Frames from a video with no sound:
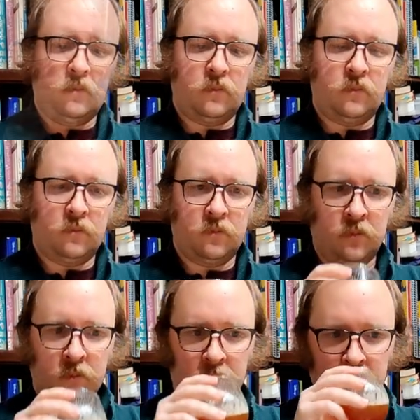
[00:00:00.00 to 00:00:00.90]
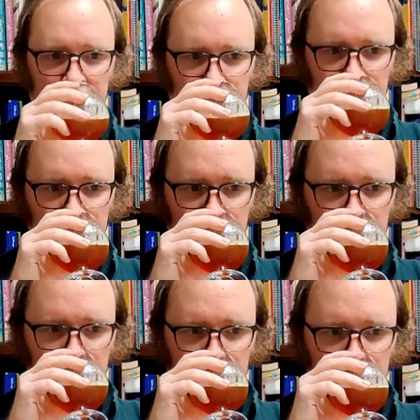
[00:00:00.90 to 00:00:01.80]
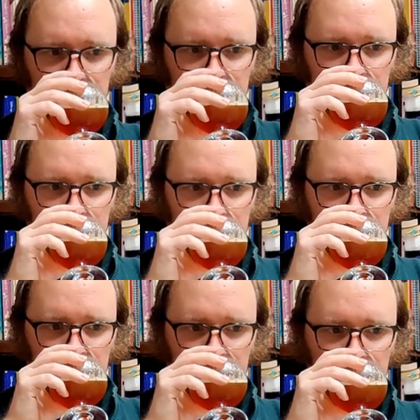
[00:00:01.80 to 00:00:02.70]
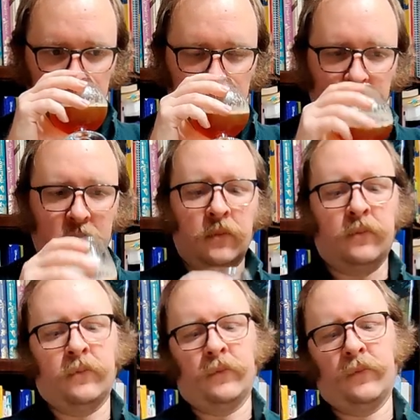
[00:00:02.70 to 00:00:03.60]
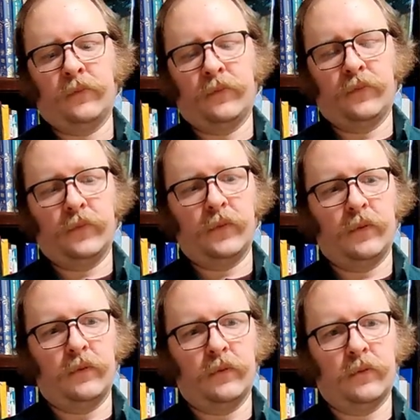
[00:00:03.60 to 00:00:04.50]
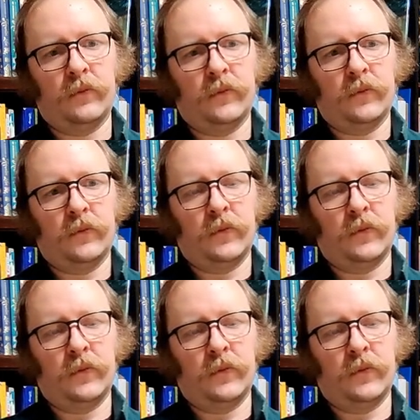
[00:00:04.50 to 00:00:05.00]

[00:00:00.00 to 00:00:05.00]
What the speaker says: Nobody speaks.